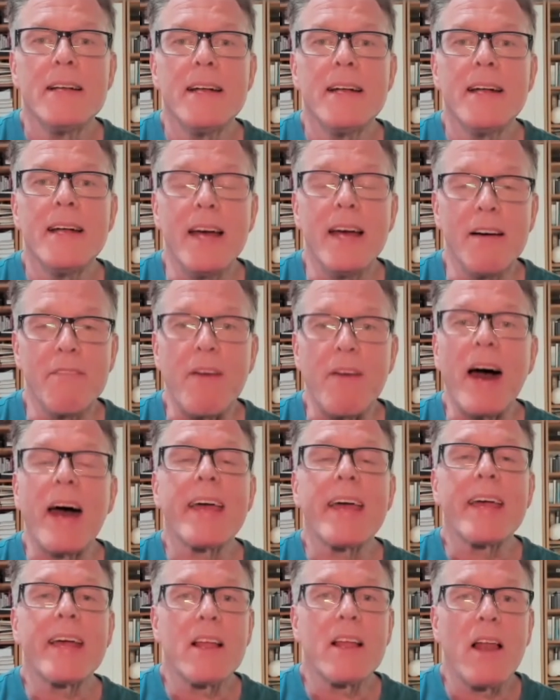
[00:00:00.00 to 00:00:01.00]
If
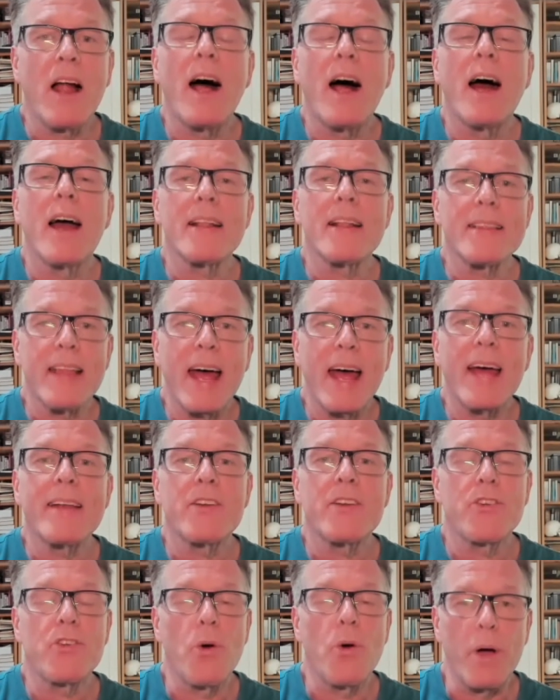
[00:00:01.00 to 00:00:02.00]
I clog that
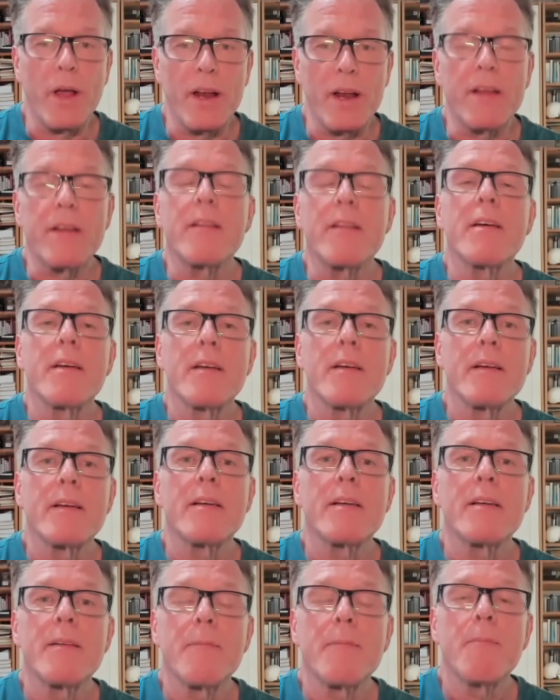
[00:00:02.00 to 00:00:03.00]
toilet,
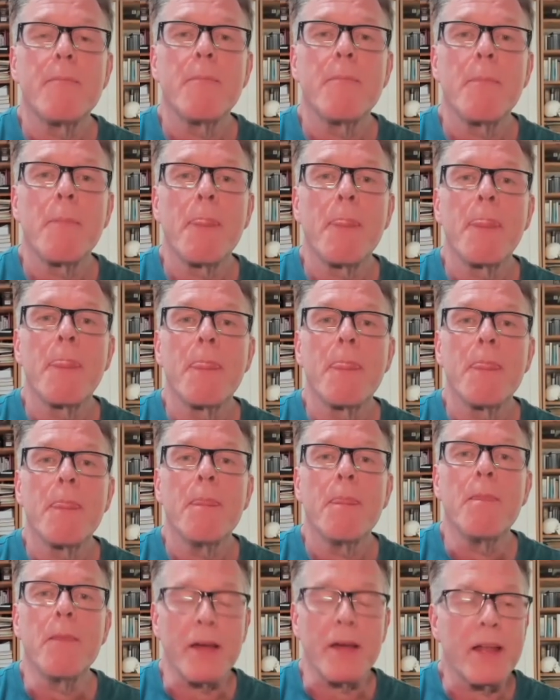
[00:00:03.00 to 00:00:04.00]

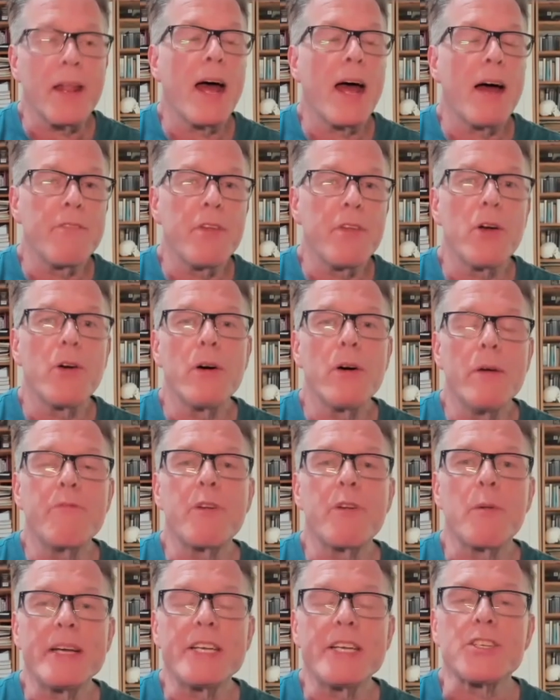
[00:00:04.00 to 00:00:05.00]
you're going to have
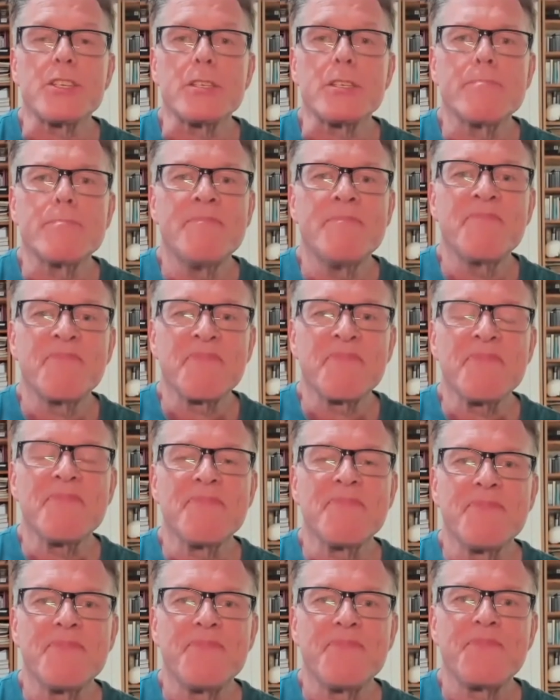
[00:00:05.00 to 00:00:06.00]
neuroinflammation.
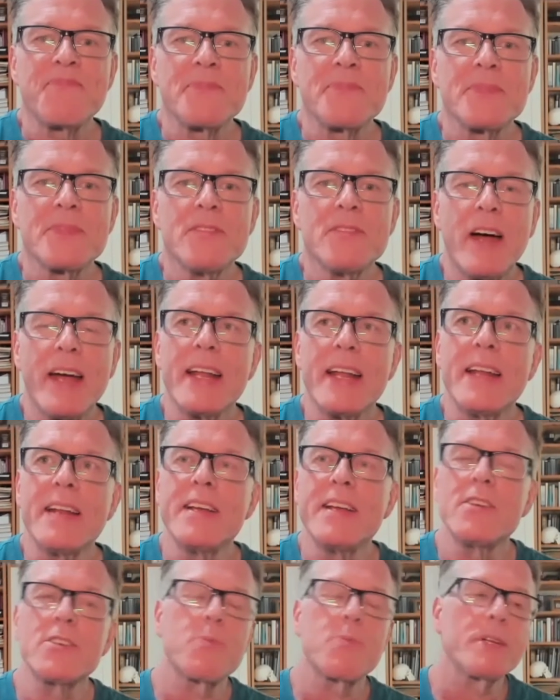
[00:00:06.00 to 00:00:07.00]
Right. And
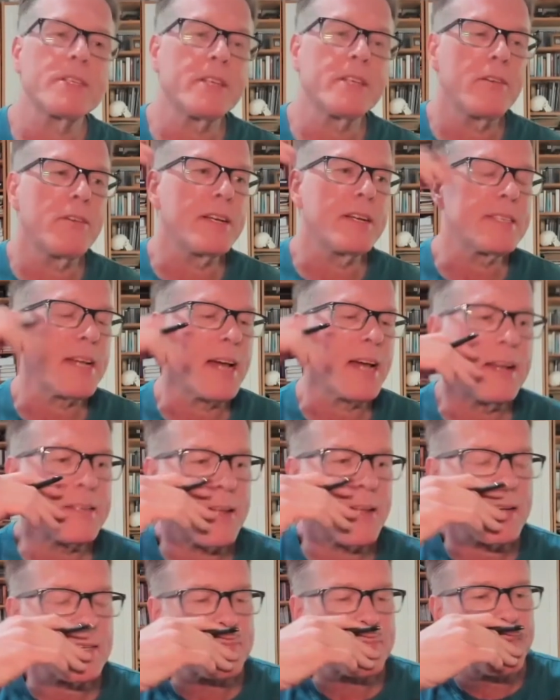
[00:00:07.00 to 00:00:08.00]
here's what's interesting.
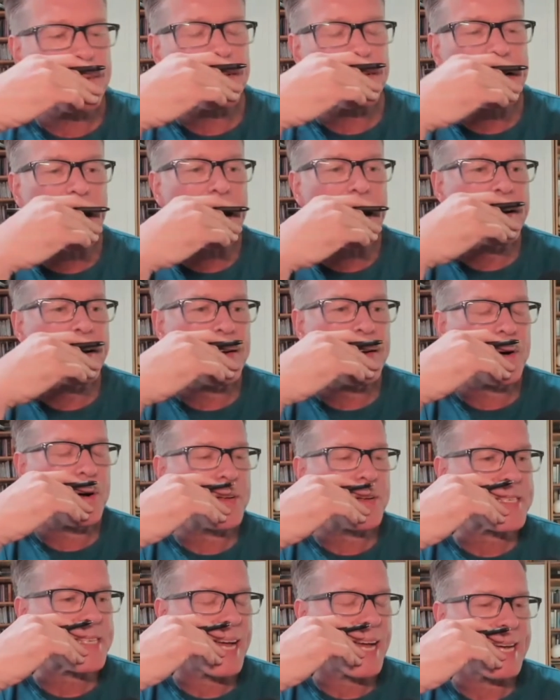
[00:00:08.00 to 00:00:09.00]
I speak with a lot of
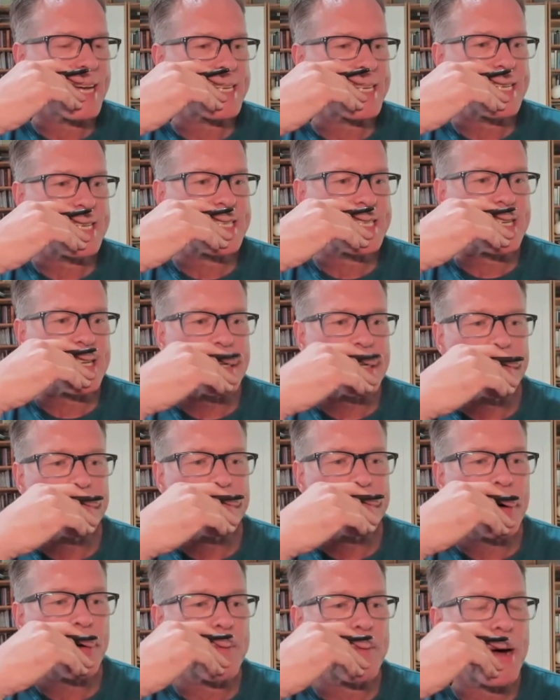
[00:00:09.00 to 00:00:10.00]
neuroscientists.
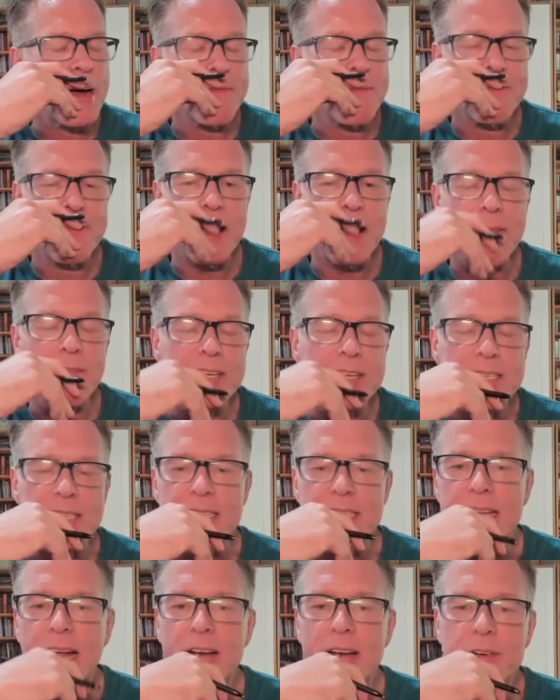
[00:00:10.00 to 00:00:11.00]
One of my favorites
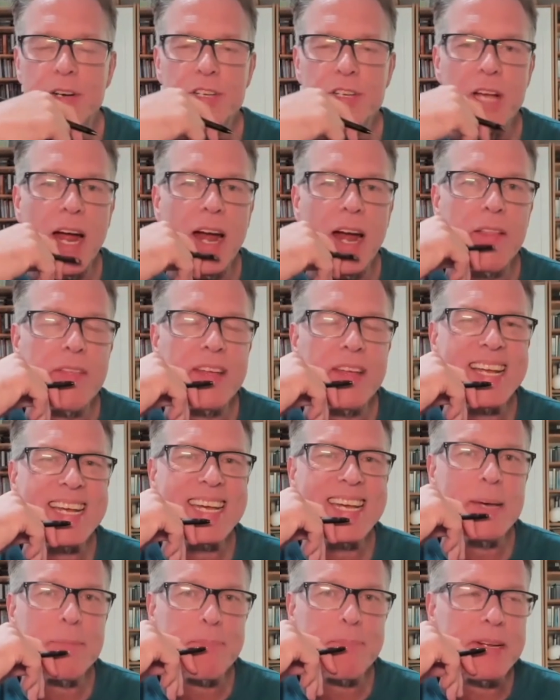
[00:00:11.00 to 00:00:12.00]
is Dr. Jonathan
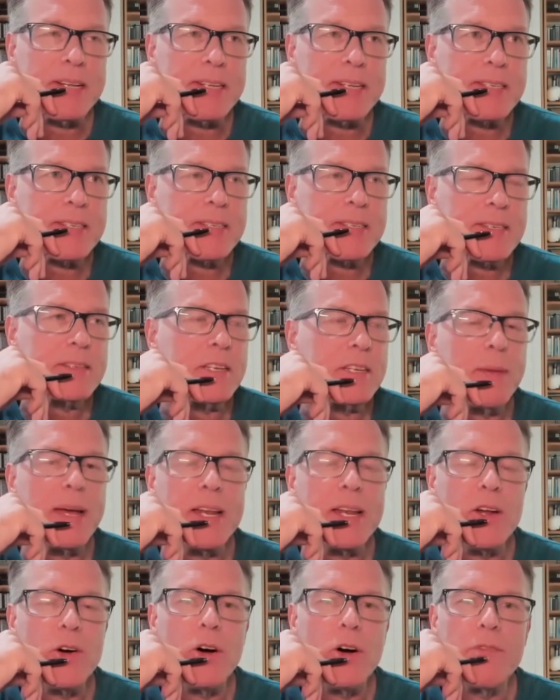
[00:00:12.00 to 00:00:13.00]
Kipnis. You
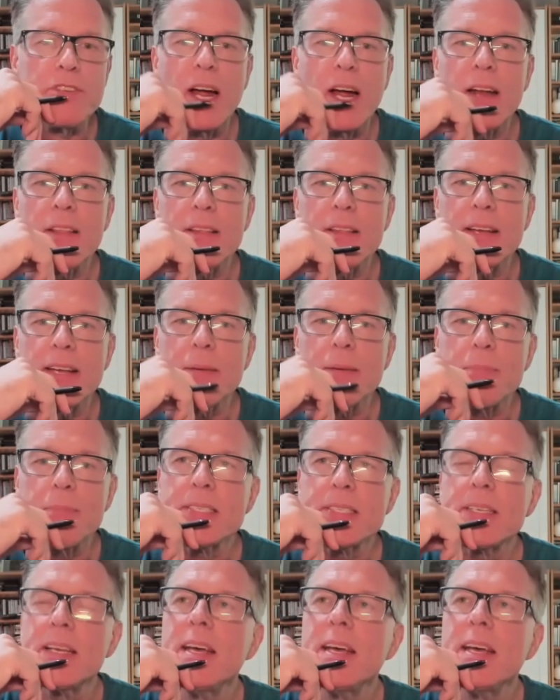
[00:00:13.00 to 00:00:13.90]
may know of Jonathan Kipnis.